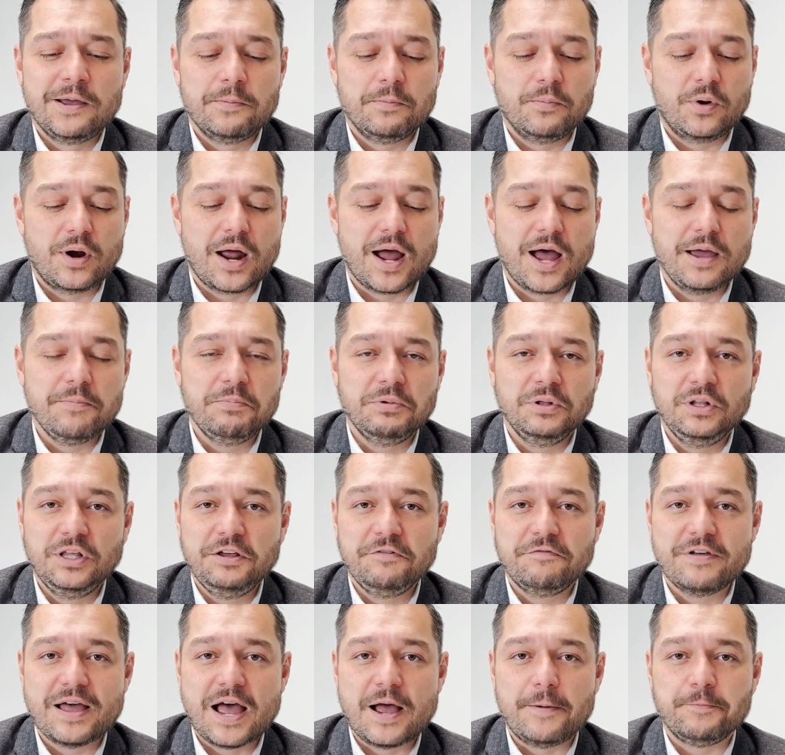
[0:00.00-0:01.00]
But I
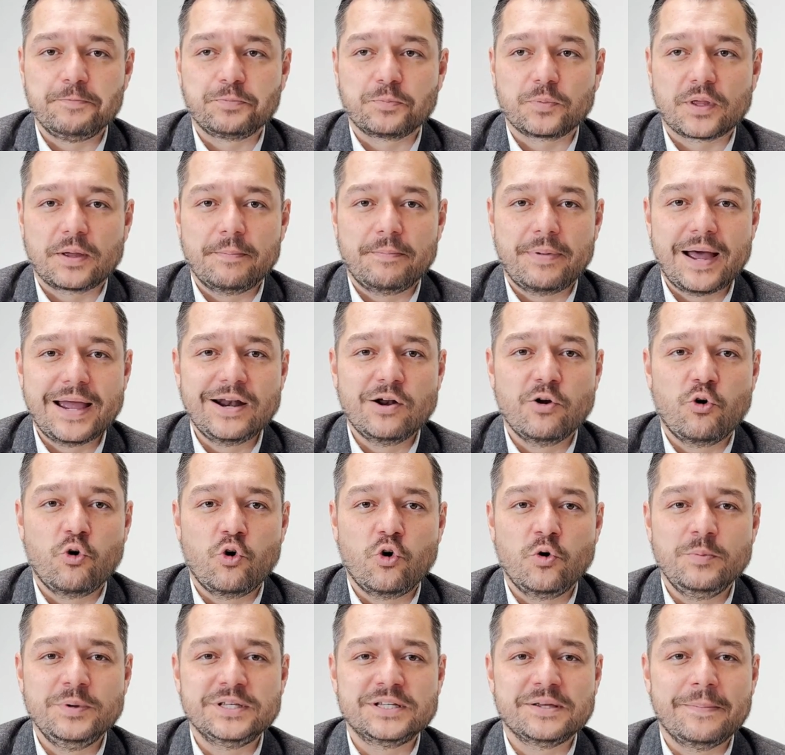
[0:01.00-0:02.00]
believe that buying a
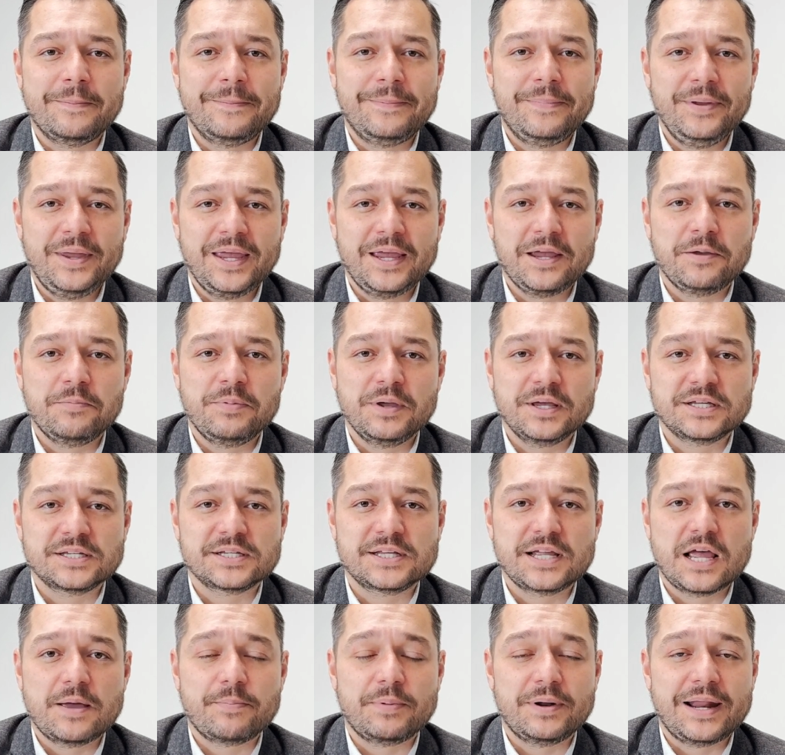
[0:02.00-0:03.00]
home is a big
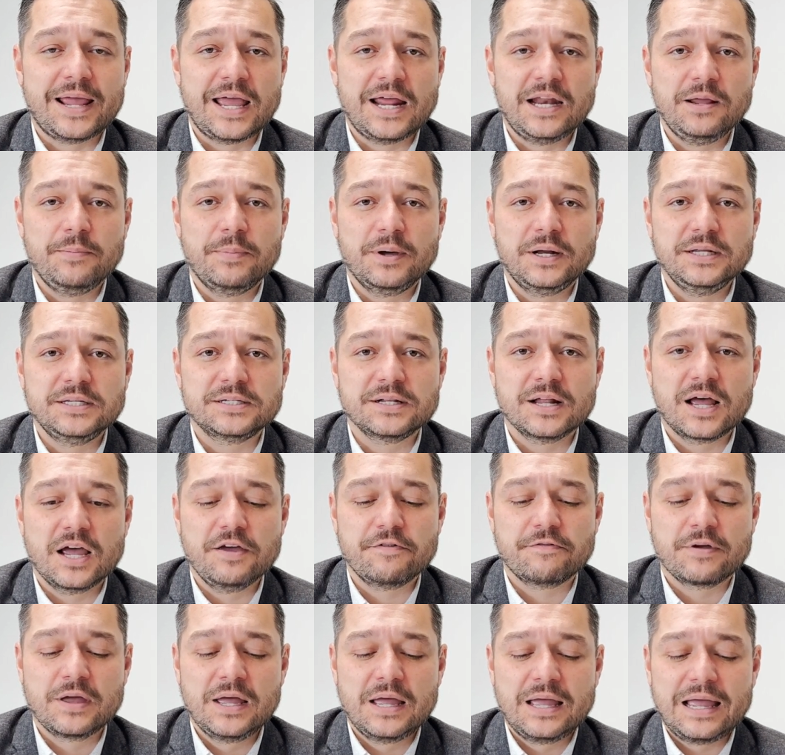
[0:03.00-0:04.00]
step in anybody's
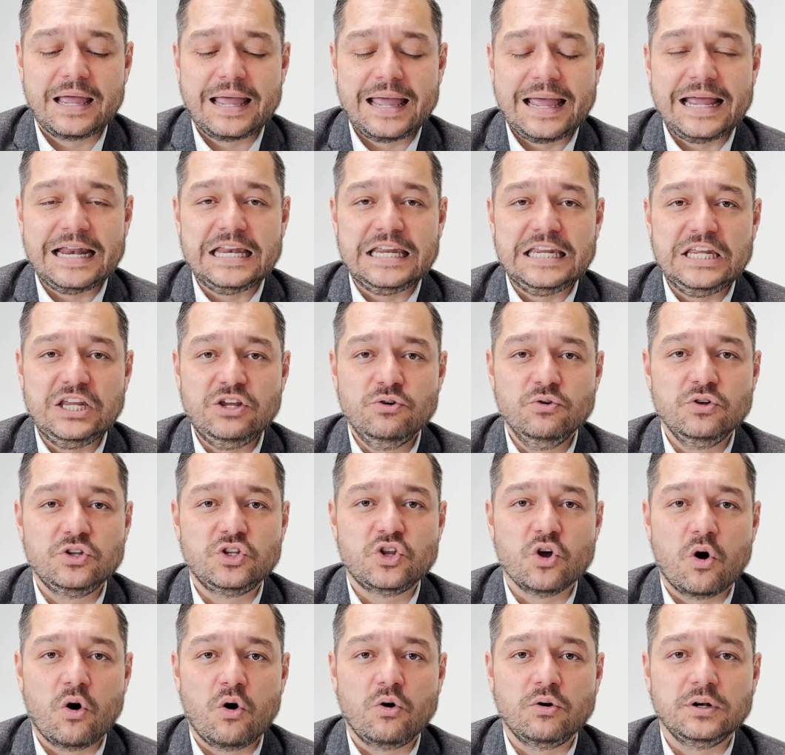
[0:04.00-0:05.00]
life, and you
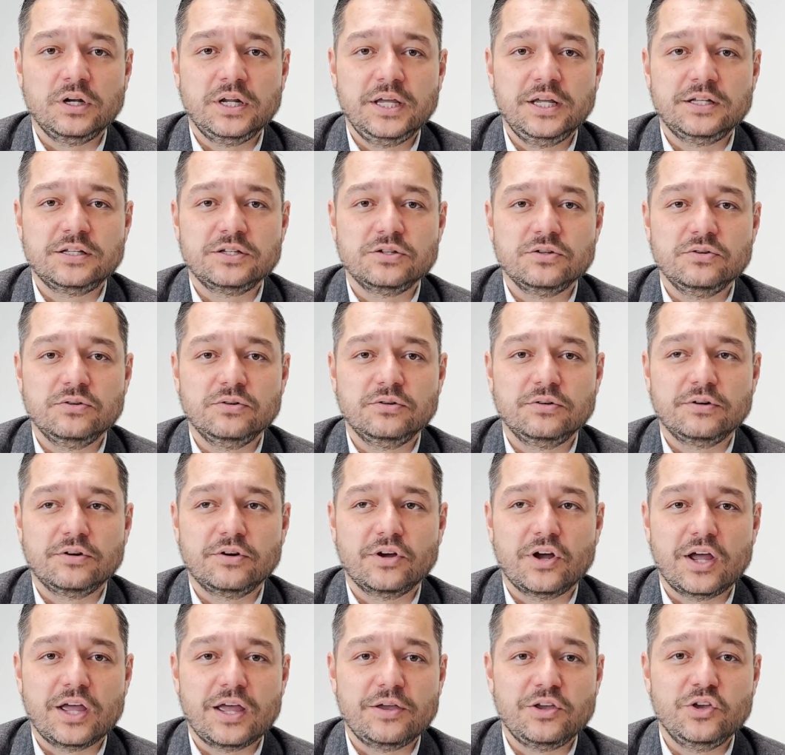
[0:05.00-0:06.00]
don't need to,
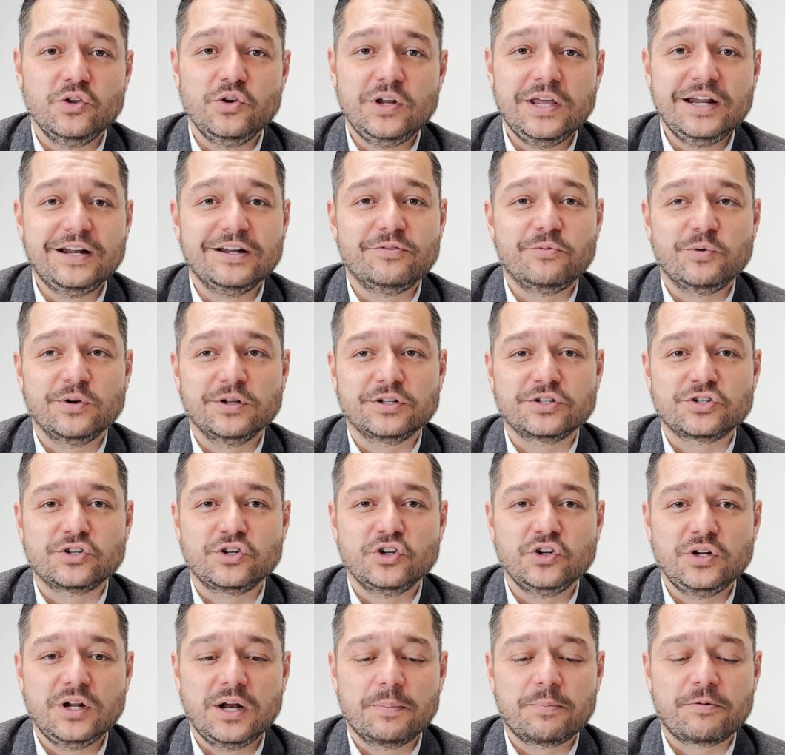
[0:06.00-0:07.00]
you need a realtor,
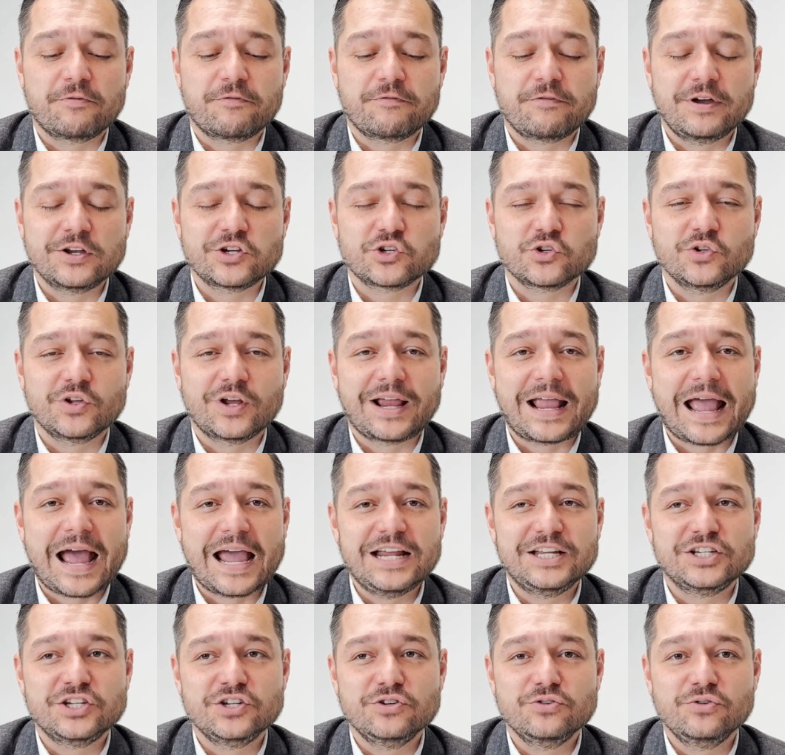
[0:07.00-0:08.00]
you need a professional that
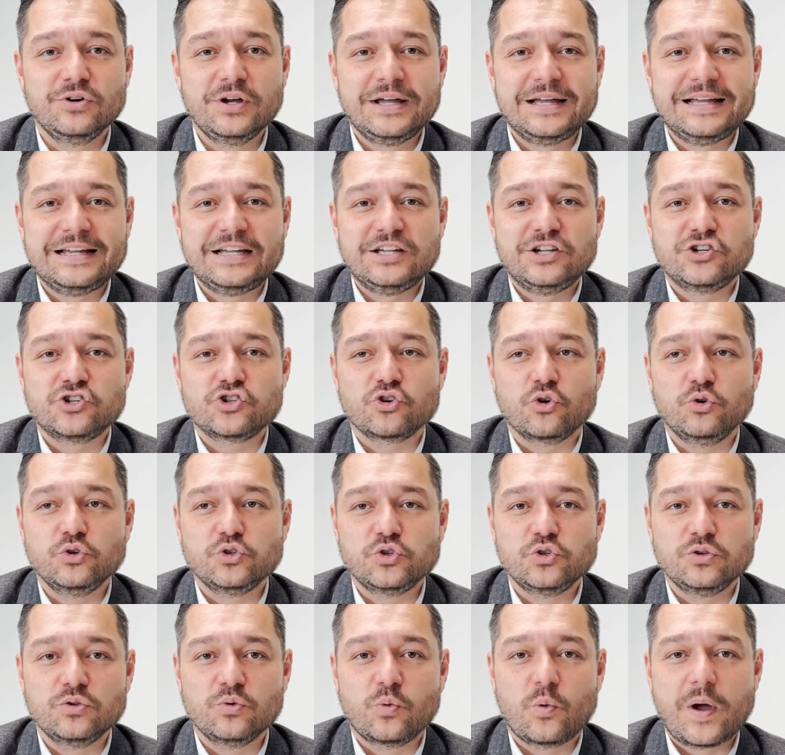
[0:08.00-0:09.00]
guides you, shows
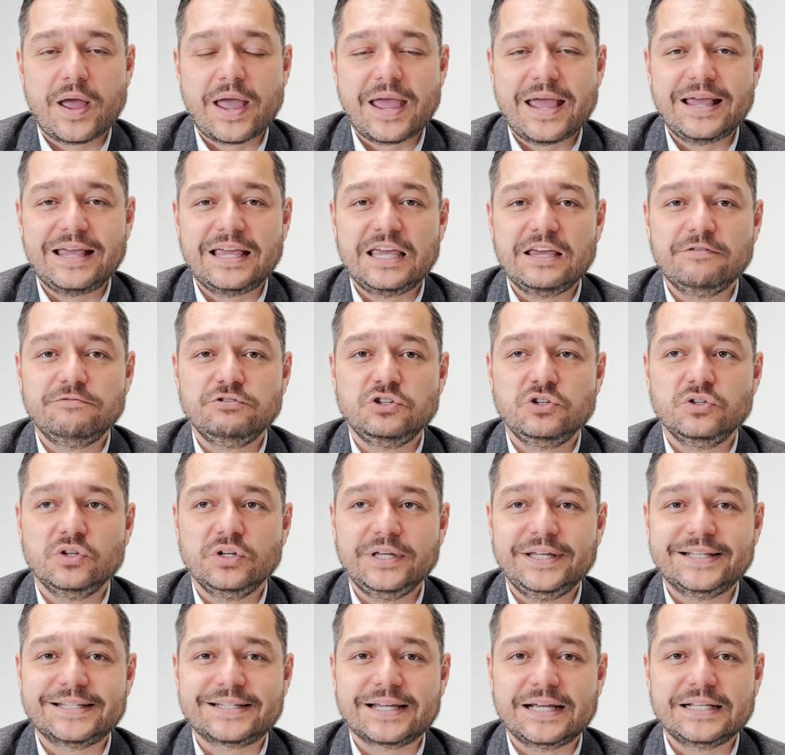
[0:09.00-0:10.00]
you the way, gives you the
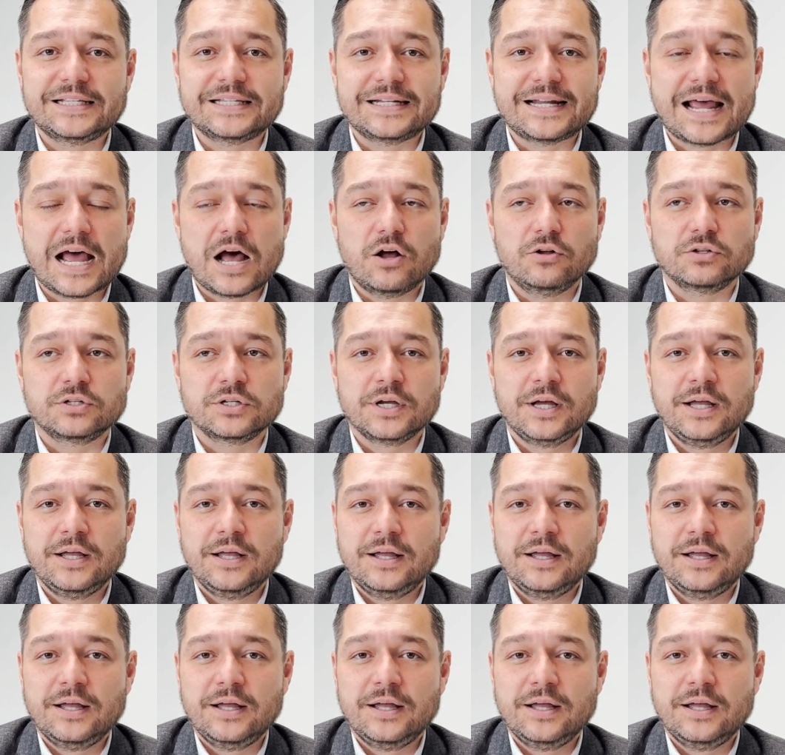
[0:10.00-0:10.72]
insights and outs.